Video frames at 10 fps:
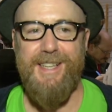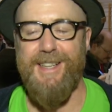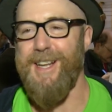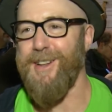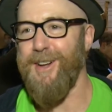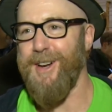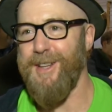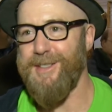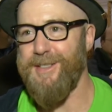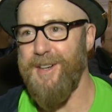that a lot of
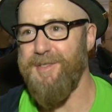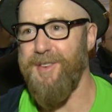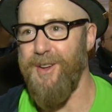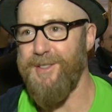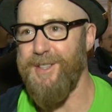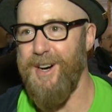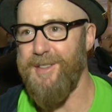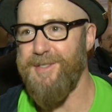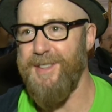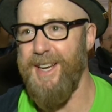this stuff falls
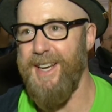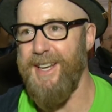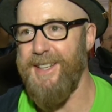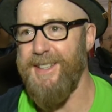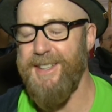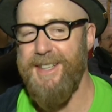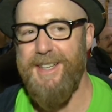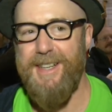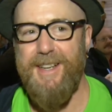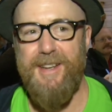off. And
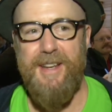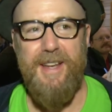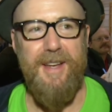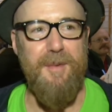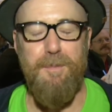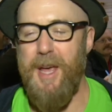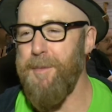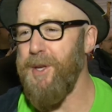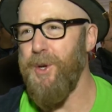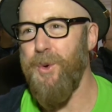
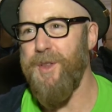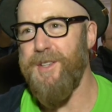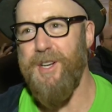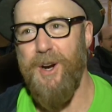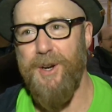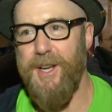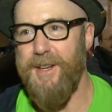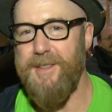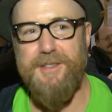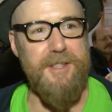maybe you were the
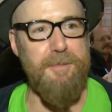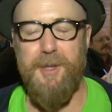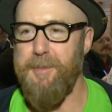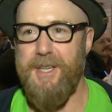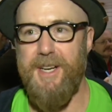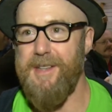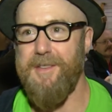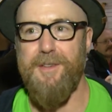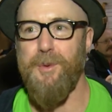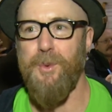target simply
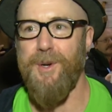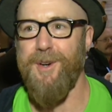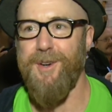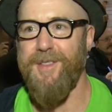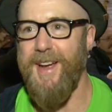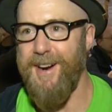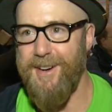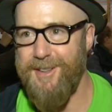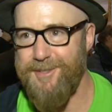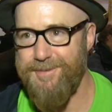because you were
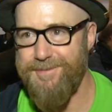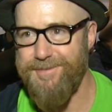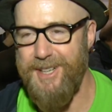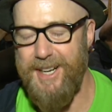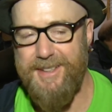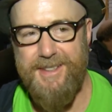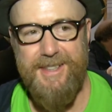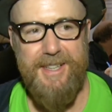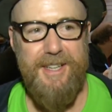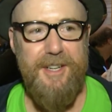there, right?
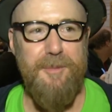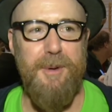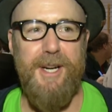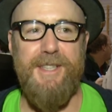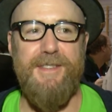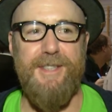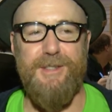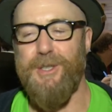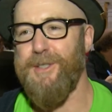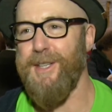but it's,
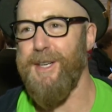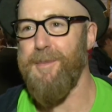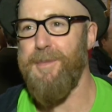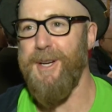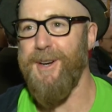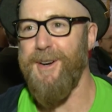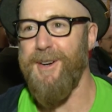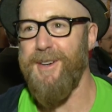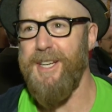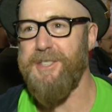there's usually a
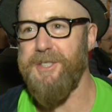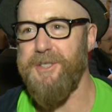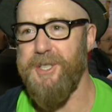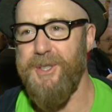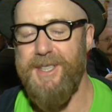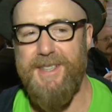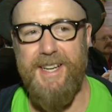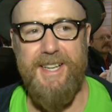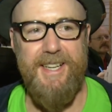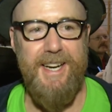bigger issue to it.
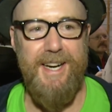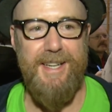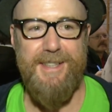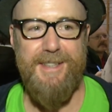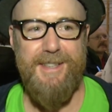And uh,